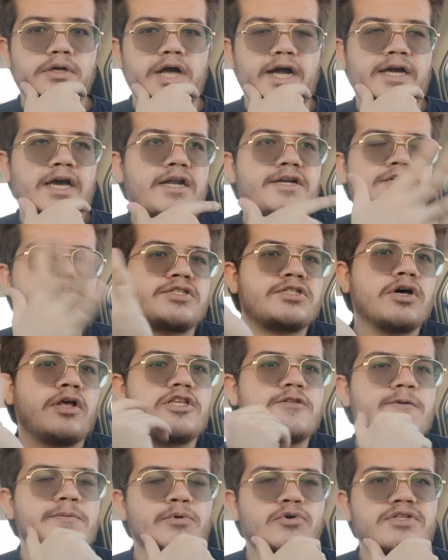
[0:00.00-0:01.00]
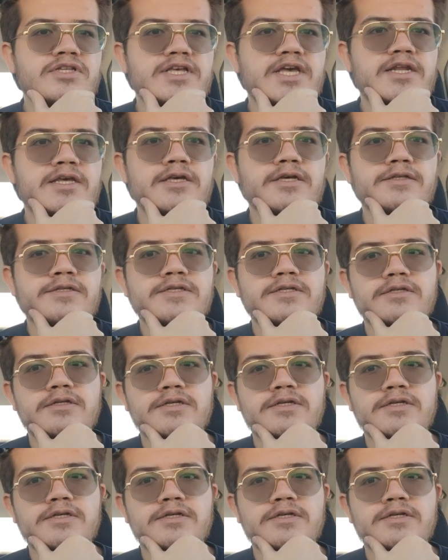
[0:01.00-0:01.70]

I kind of just saw these people as idiots.